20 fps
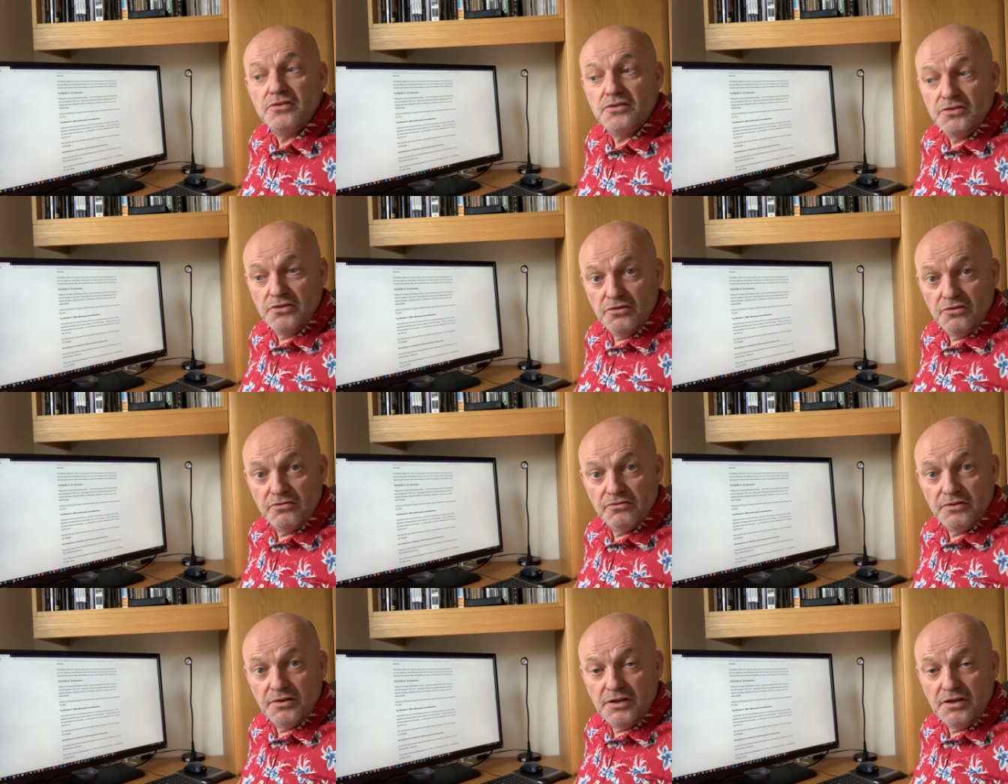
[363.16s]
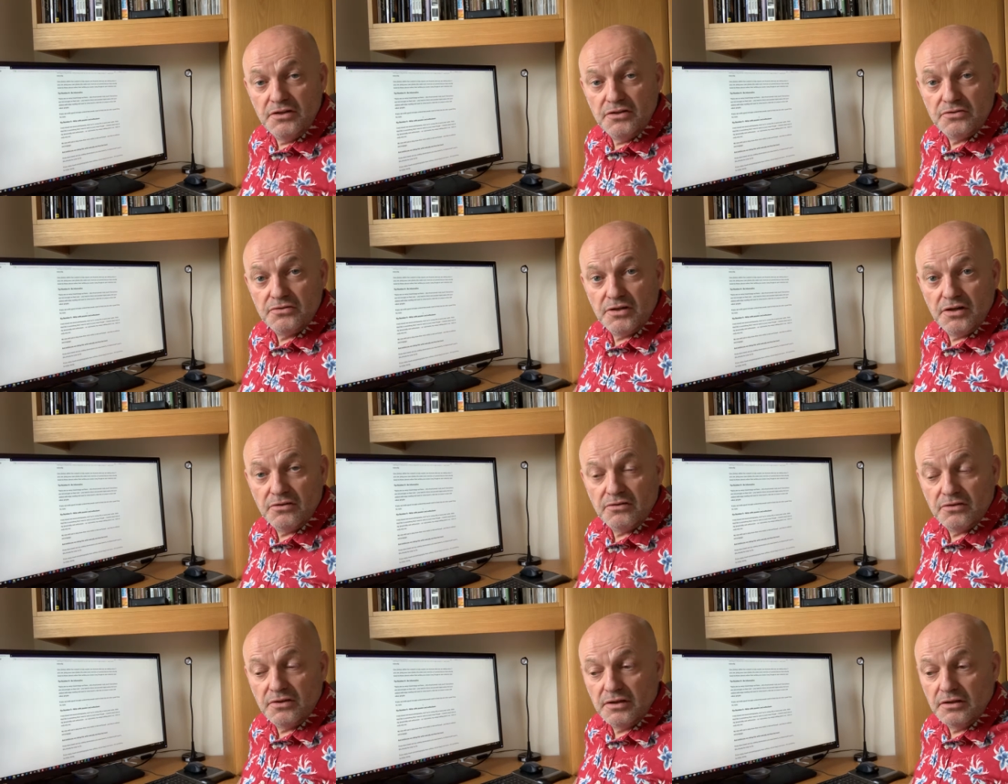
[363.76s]
useful and
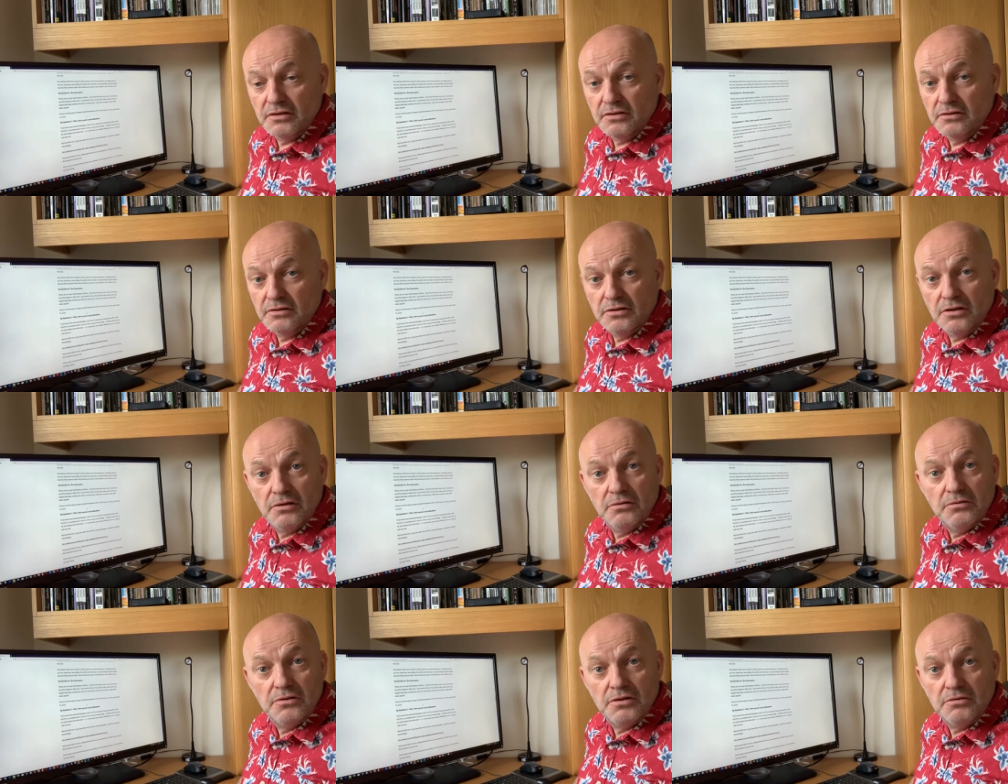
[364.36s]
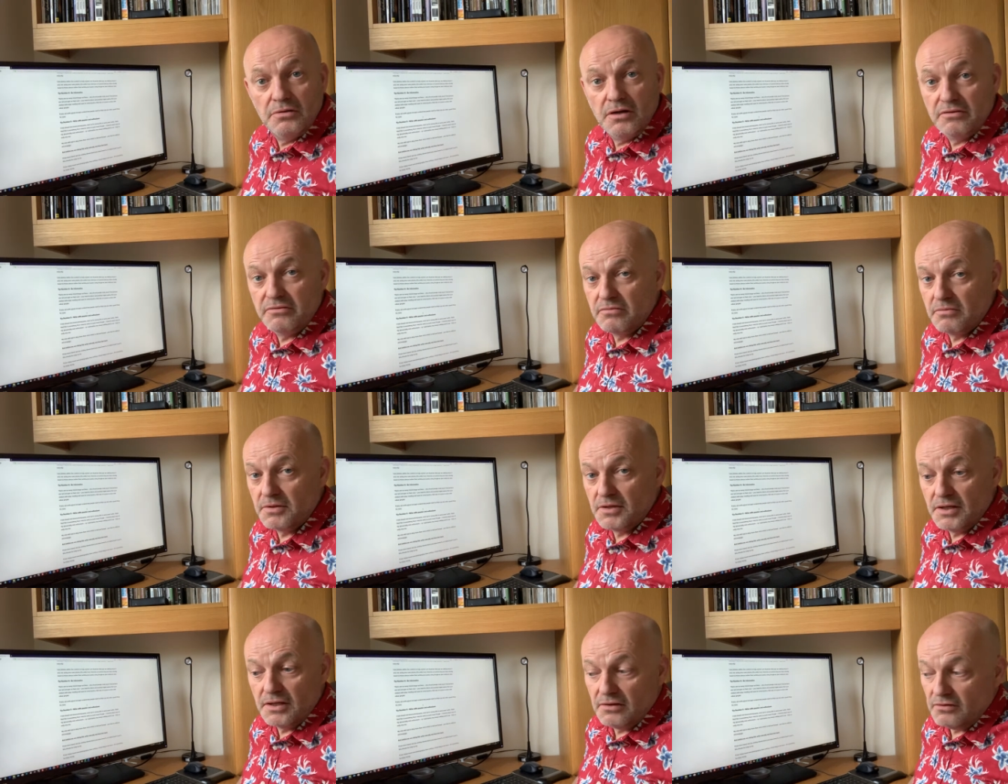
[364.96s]
interesting. Don't do what
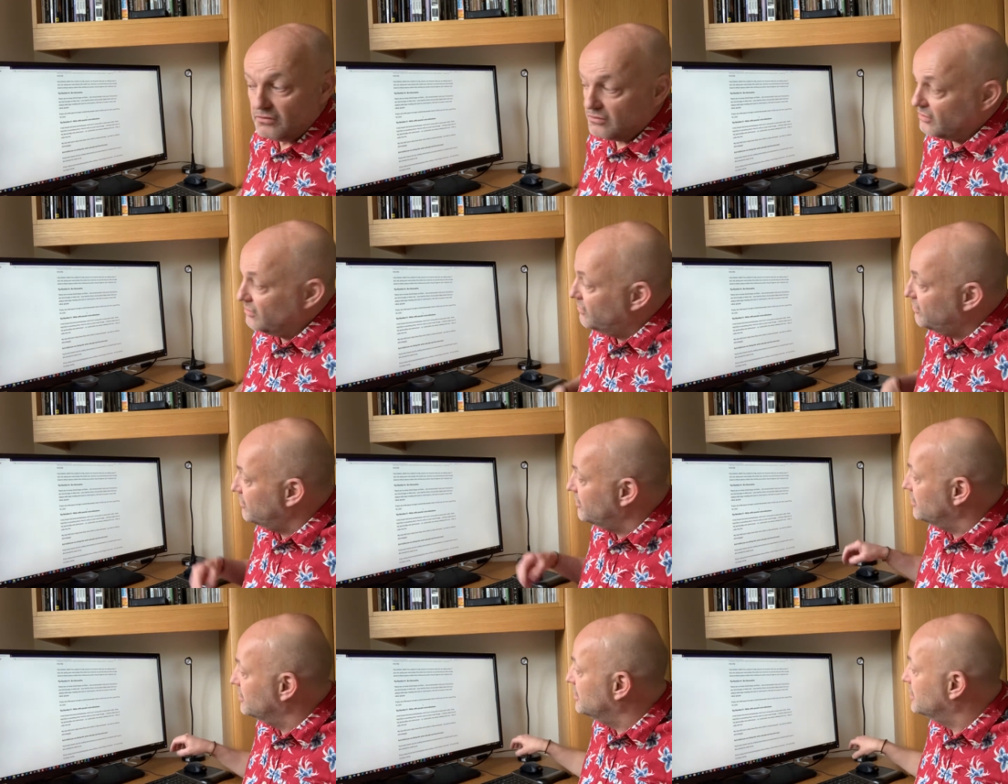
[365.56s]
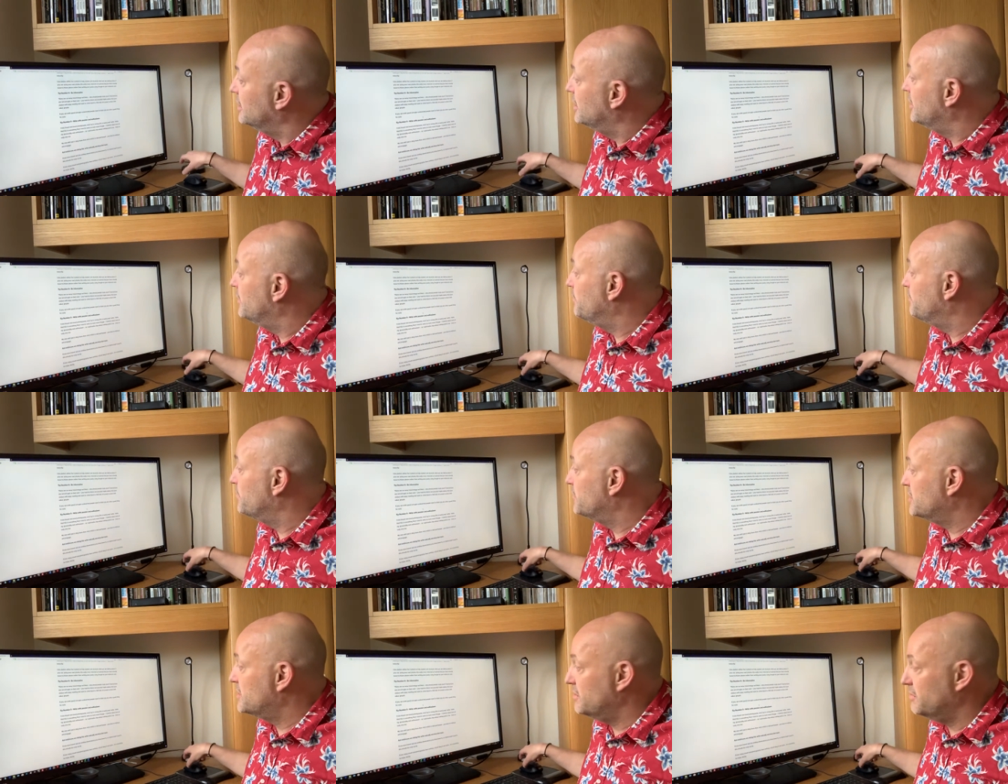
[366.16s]
everybody else does.
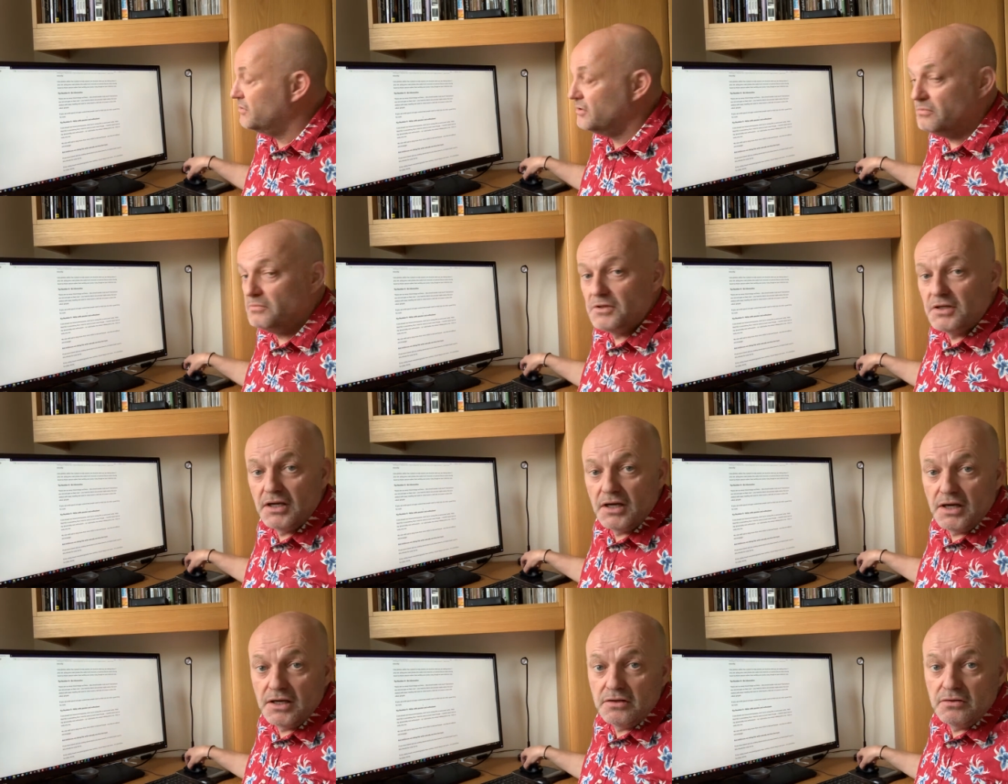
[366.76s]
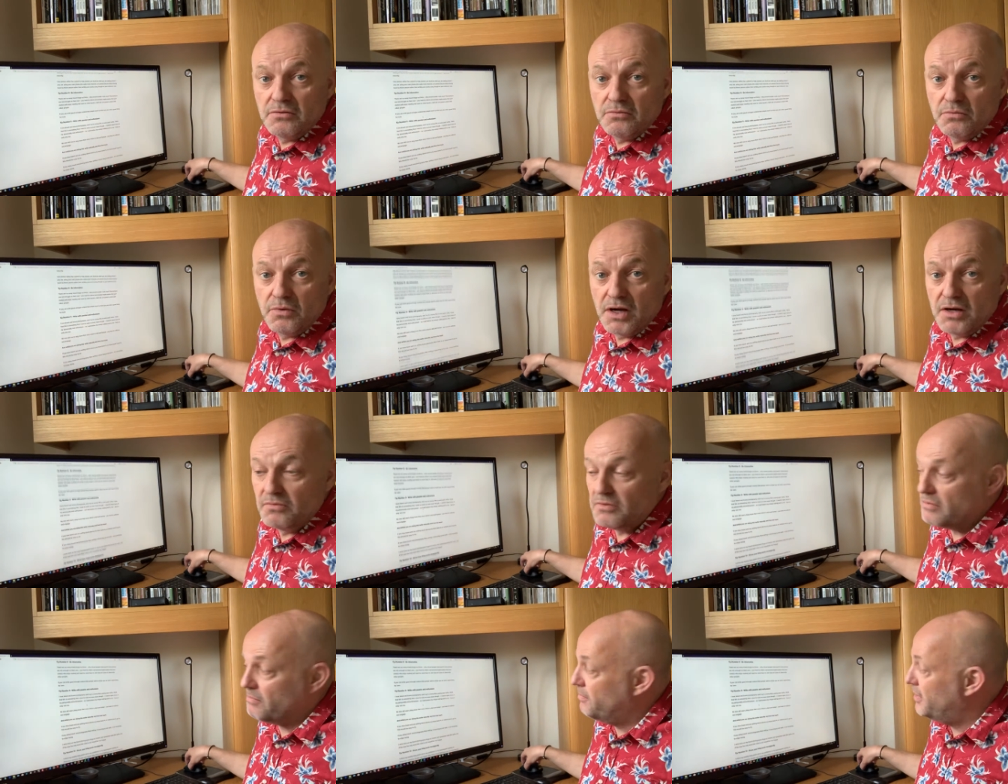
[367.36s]
Tip number 9,
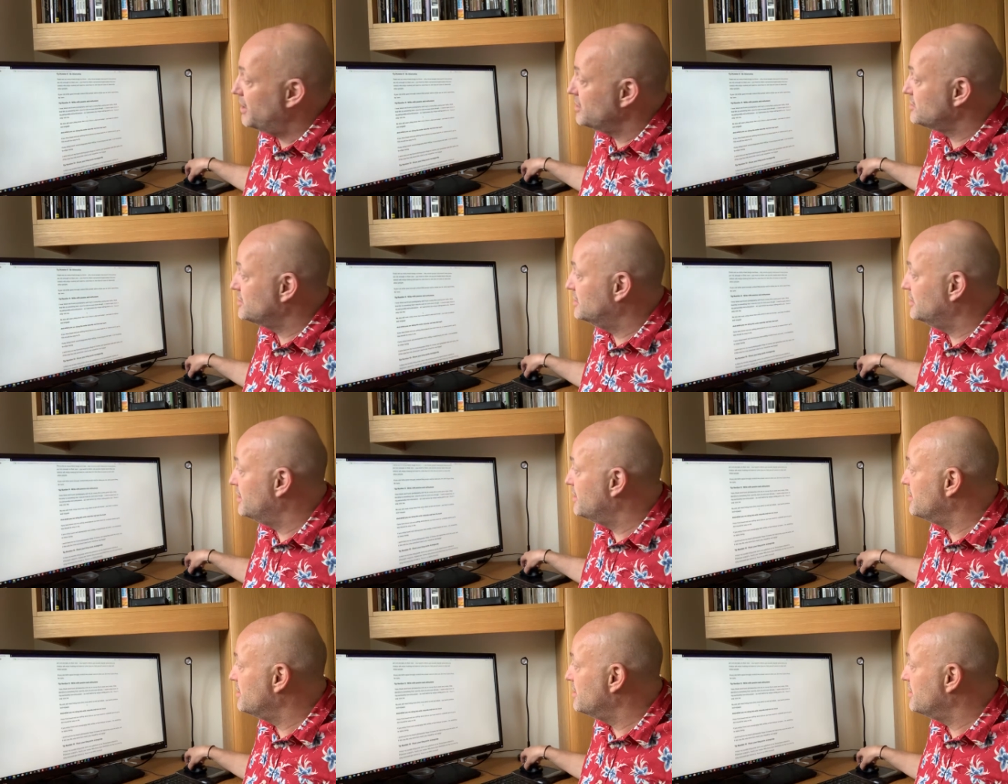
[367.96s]
write with passion and